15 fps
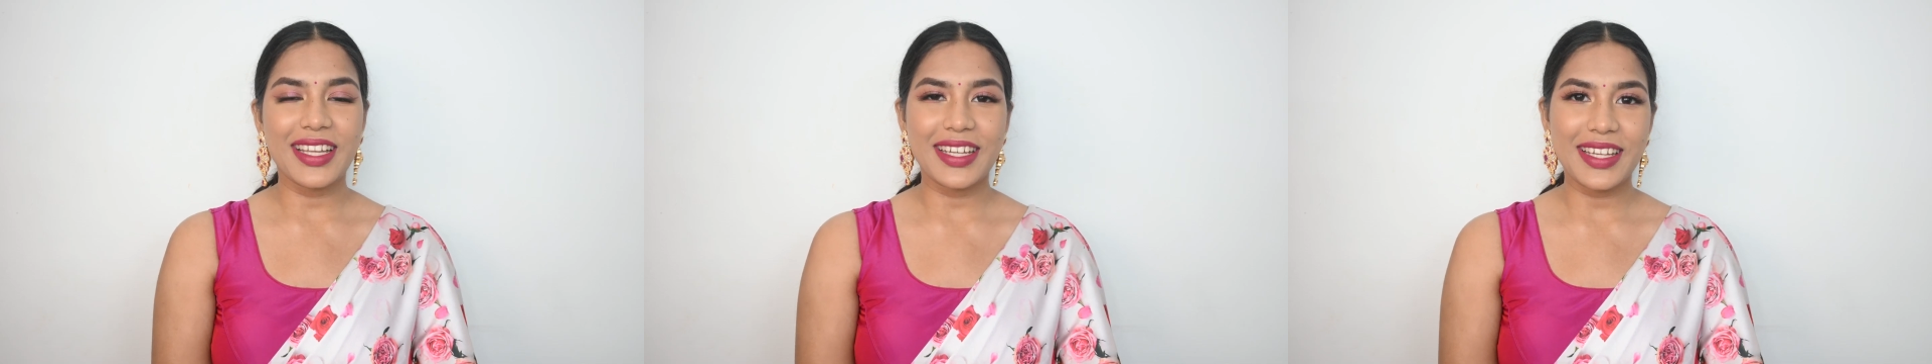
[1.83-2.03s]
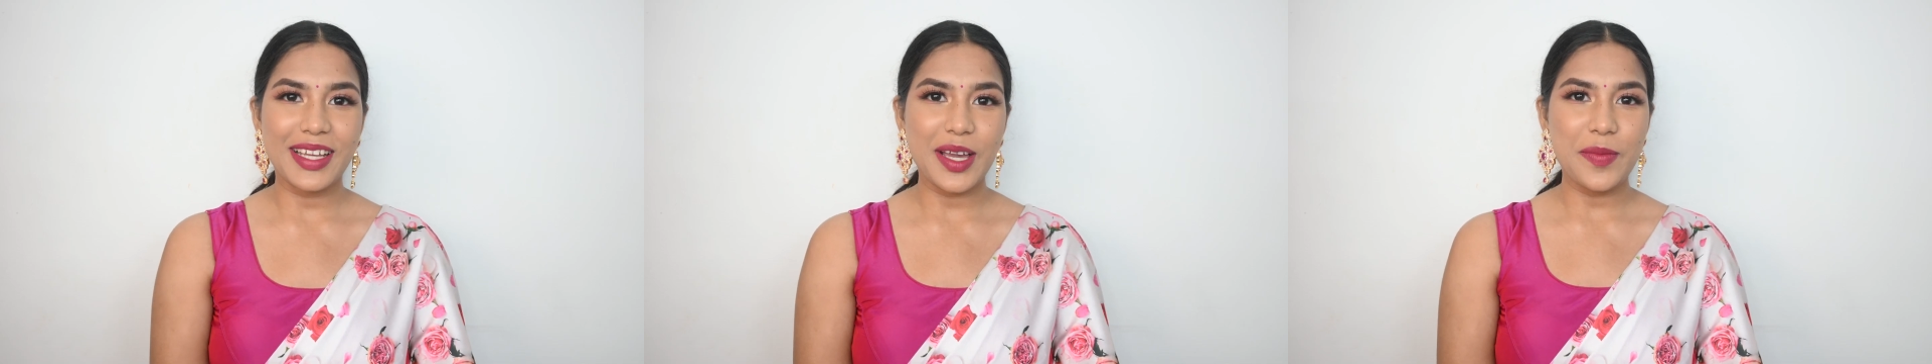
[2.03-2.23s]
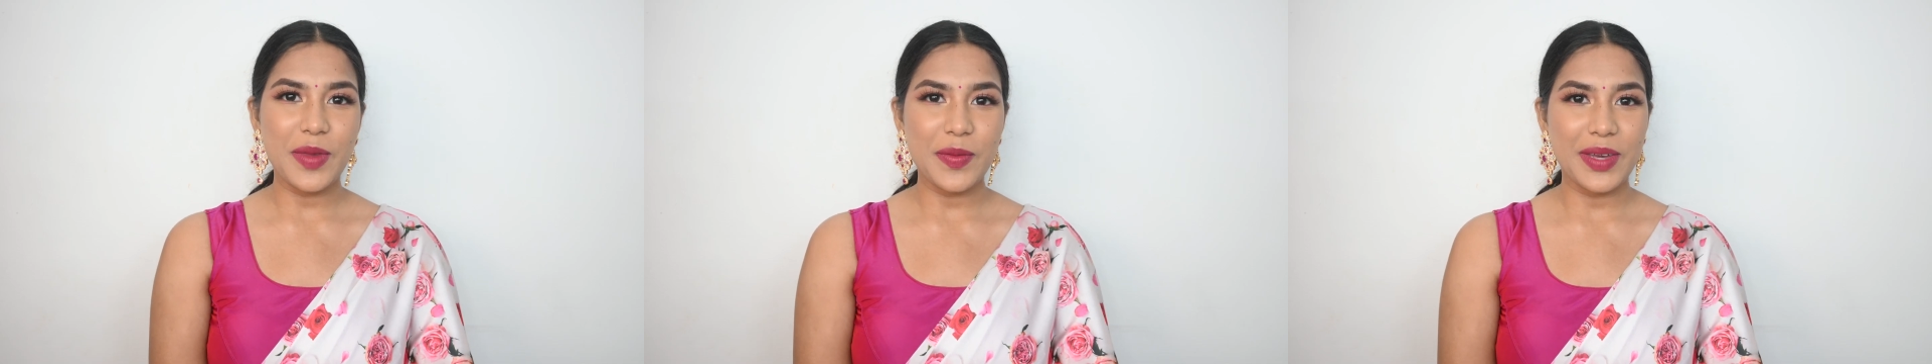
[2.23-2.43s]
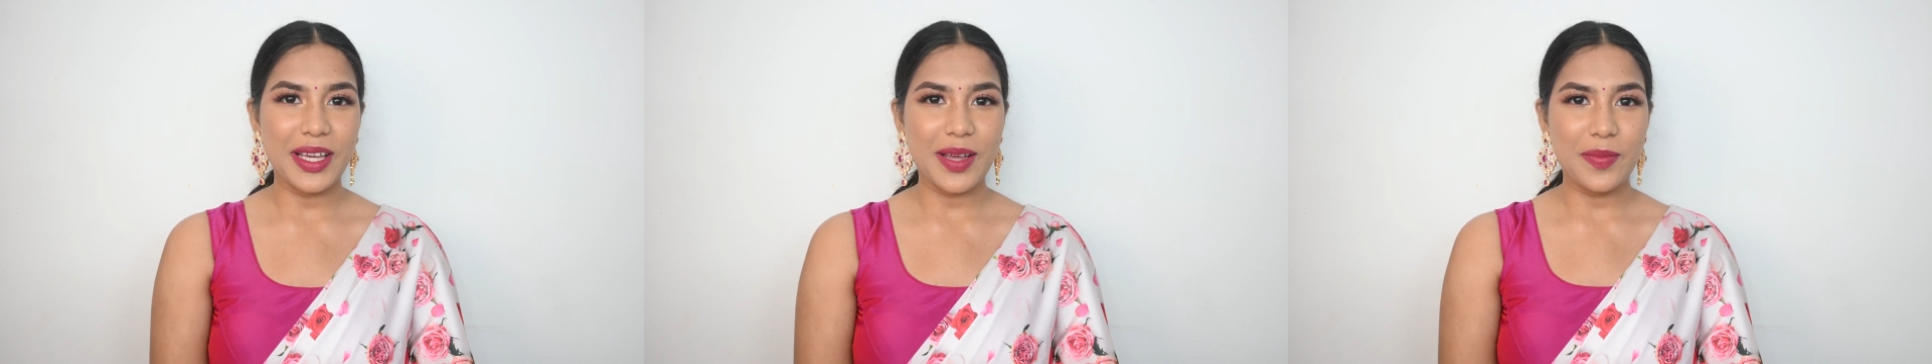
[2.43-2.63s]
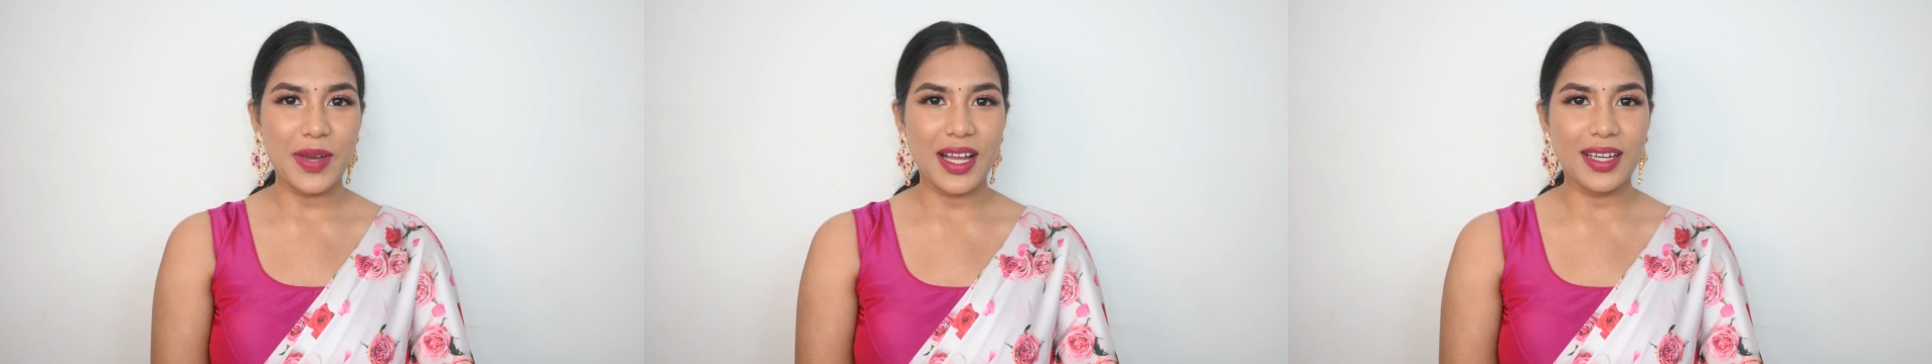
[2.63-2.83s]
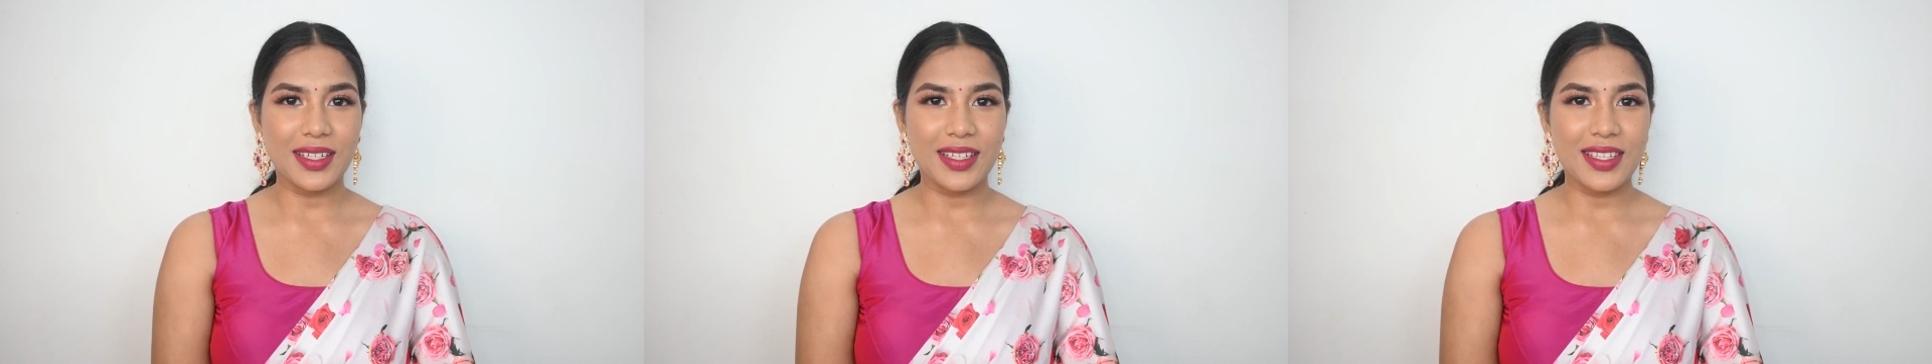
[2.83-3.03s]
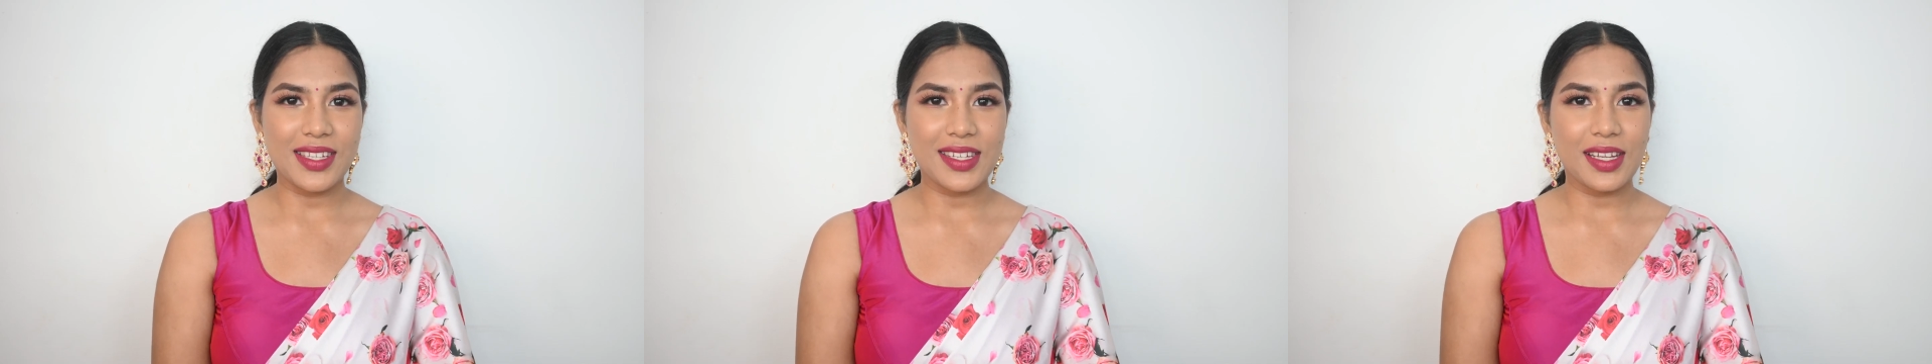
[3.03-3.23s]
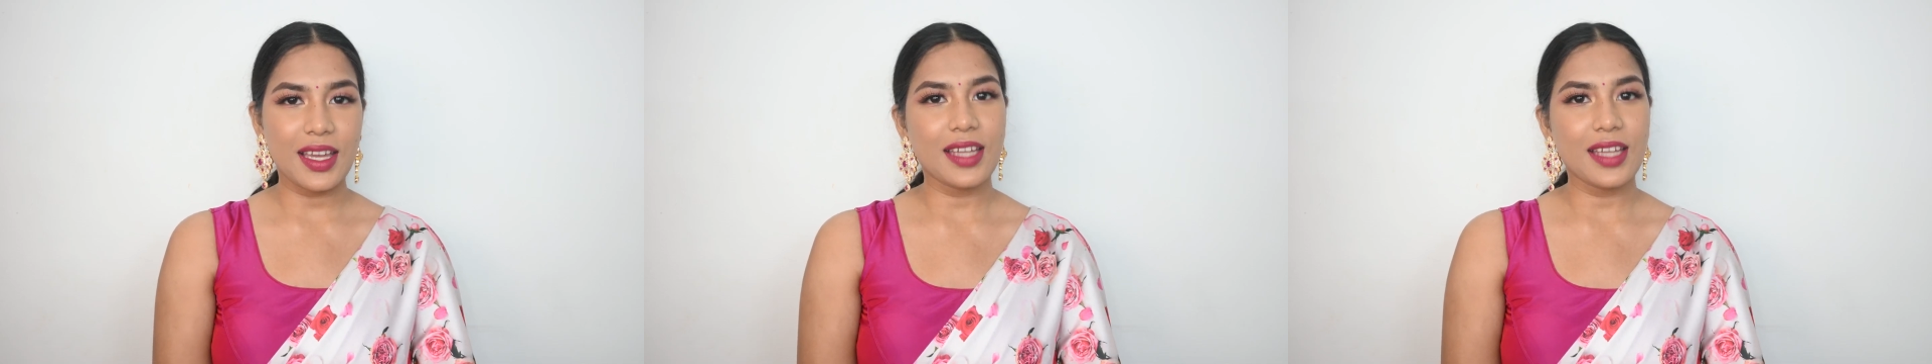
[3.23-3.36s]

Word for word: and I am a makeup artist,